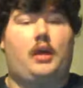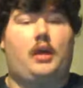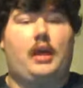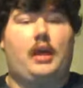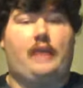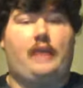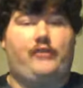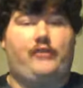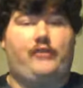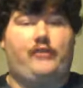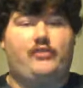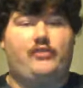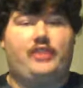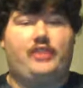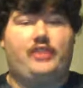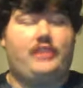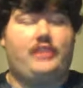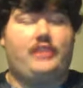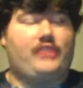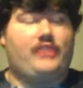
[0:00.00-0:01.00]
If you
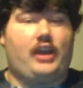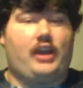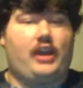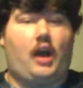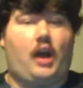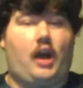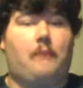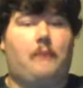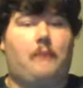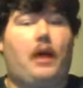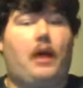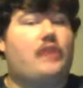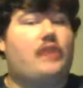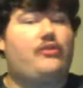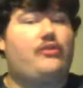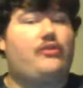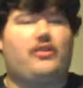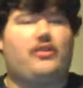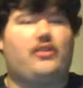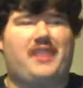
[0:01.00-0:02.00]
see, say, a box
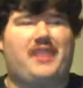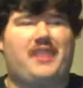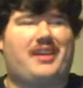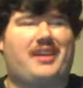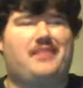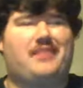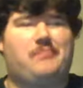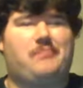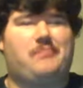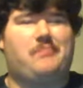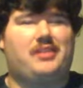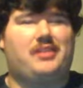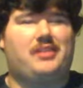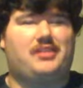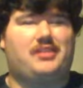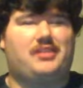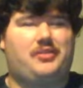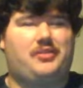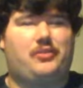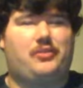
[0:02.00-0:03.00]
full of like a bunch of
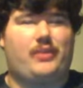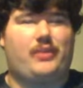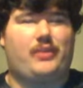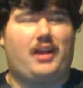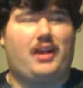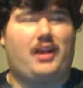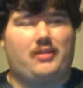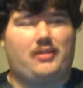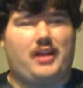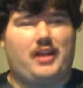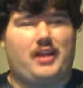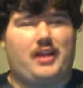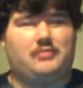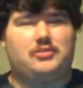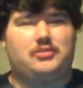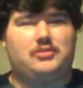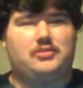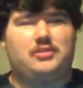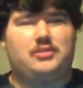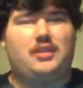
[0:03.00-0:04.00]
$2, $3
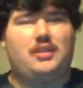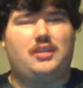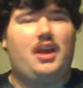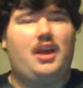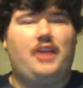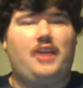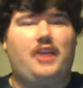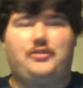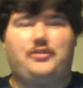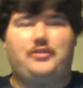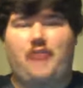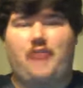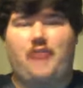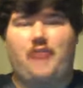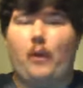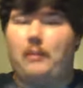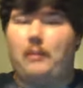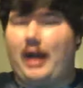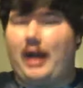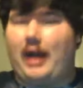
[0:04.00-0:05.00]
items,
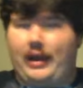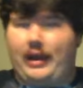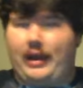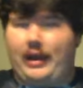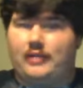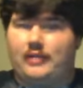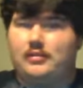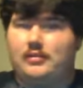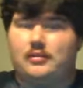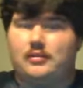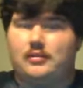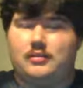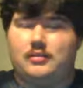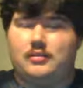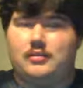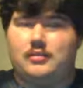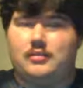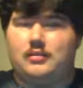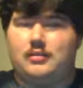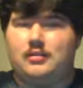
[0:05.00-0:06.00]
don't buy it
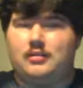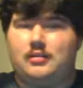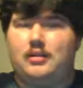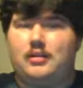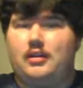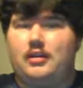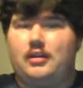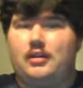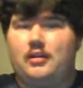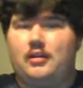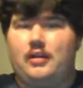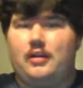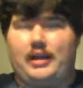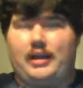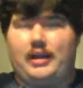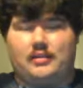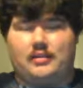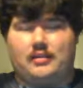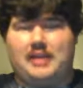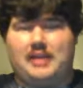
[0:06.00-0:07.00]

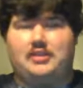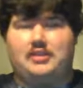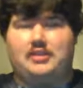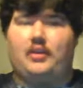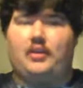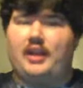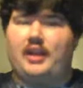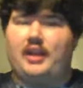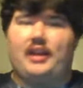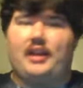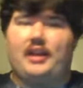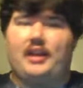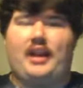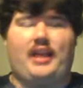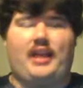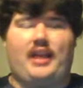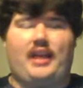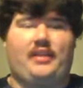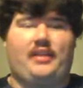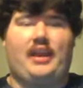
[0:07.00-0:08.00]
unless you can get it
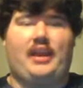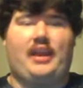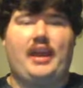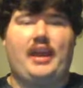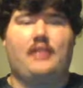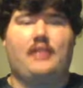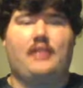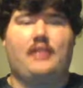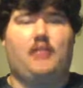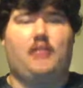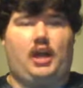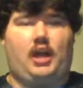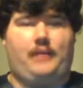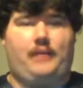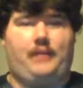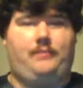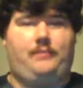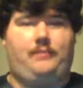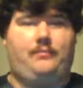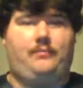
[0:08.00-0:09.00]
in the end lot,
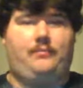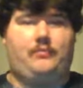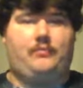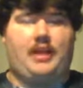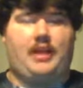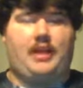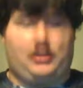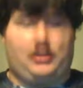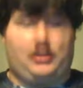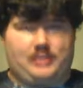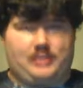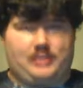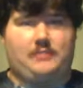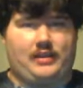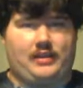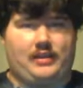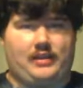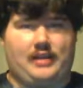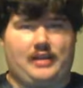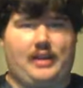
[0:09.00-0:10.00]
and I'll
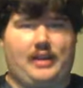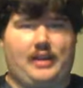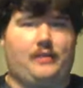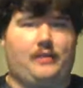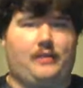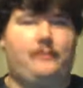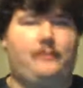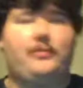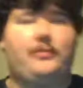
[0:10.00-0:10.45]
explain that later.